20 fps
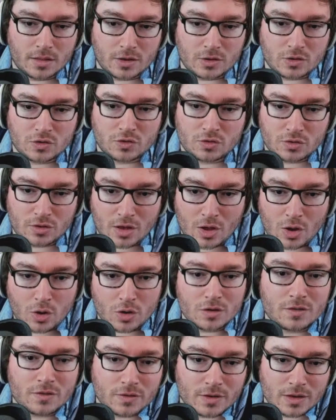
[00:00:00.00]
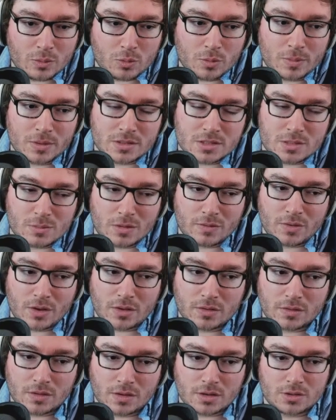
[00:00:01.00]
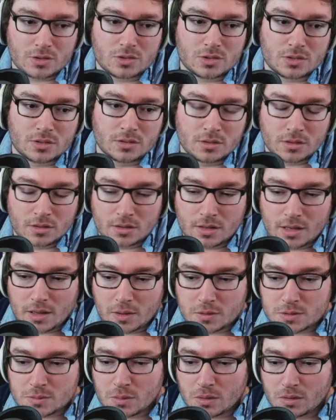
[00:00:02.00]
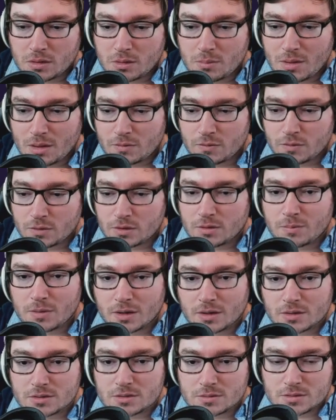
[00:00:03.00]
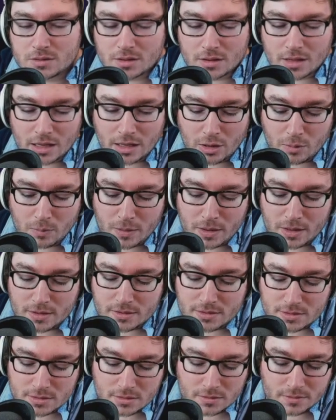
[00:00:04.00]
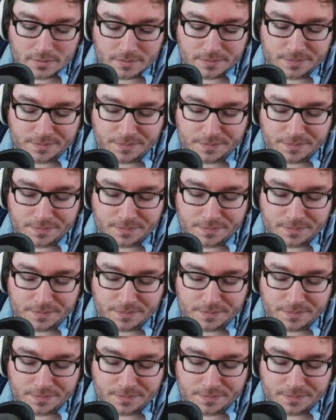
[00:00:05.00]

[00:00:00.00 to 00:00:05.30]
there hopefully will be some advantage elsewhere on the map for you because they know picks.